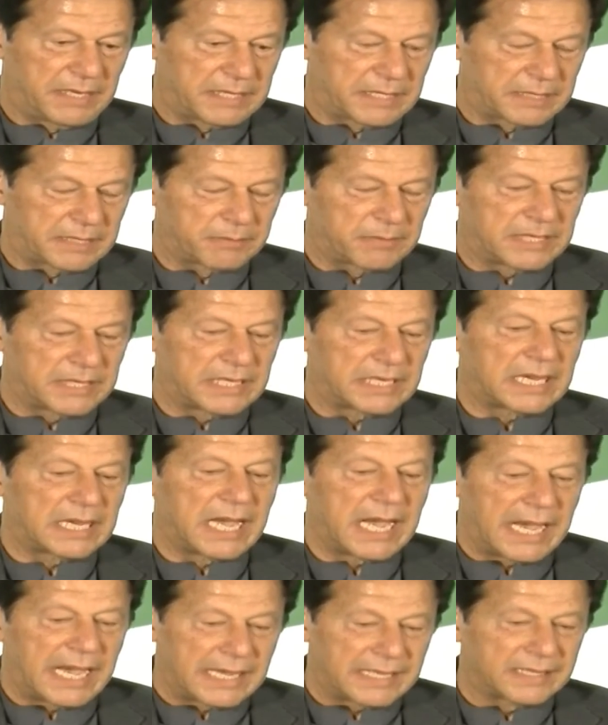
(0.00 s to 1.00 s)
inviting
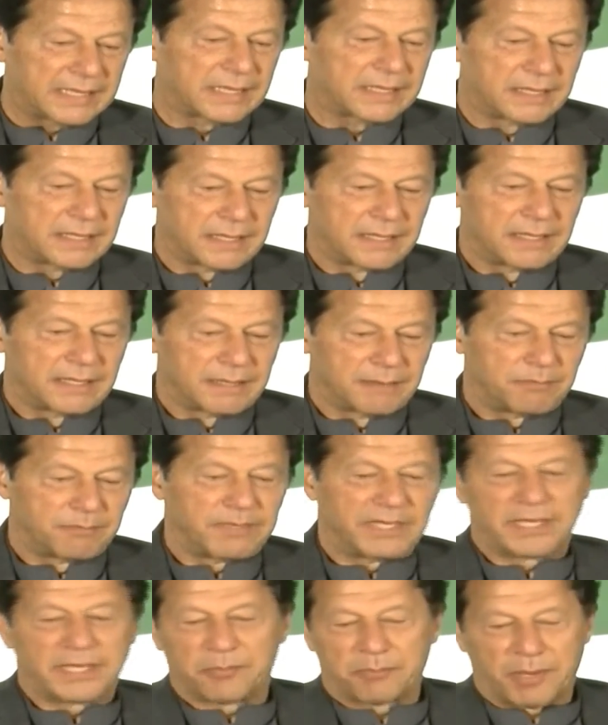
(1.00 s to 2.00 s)
me here and
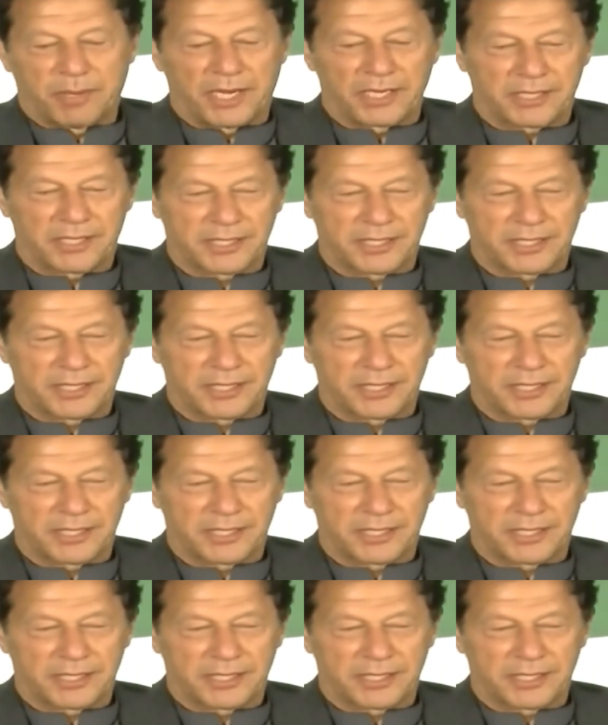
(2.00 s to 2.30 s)
being